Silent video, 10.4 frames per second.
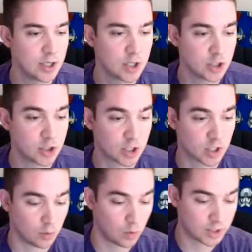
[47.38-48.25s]
you're just
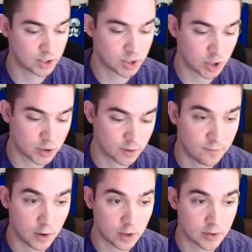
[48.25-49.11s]
going to want to search
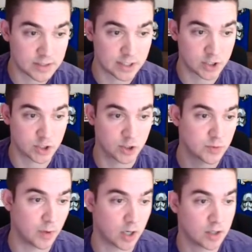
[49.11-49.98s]
photos in the
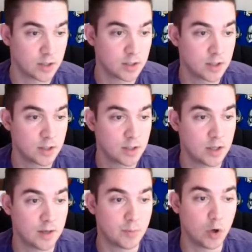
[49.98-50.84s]
search bar.
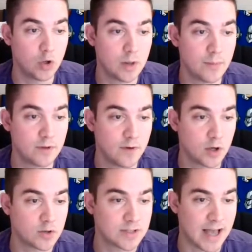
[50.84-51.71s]
Pull up the
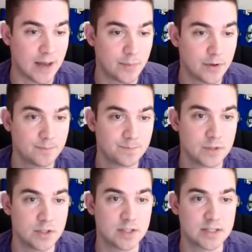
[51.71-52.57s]
Photos app.
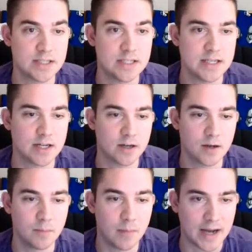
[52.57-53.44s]
You can see here,
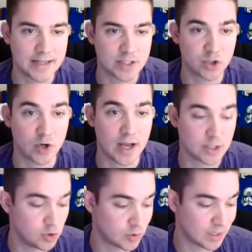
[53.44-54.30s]
mine is trying
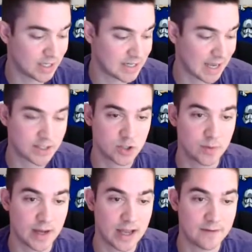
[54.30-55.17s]
to connect to
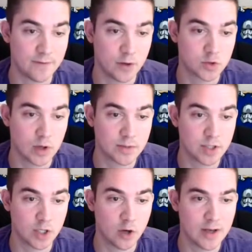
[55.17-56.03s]
my iPhone, so I'm just
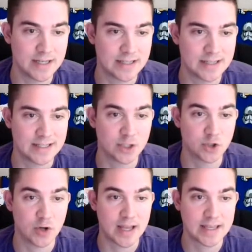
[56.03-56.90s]
going to go ahead and click
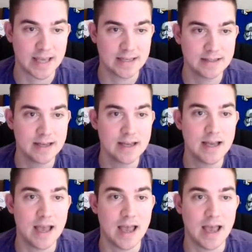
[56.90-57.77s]
try again.
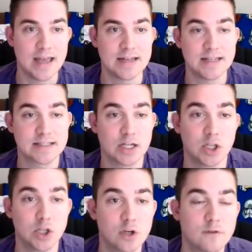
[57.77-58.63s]
And it's going to
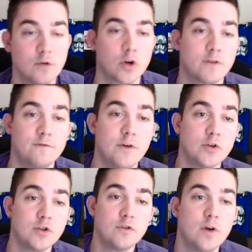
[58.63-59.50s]
look for
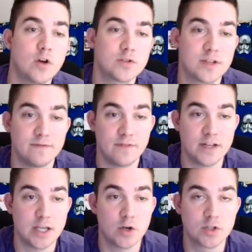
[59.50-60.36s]
new photos and videos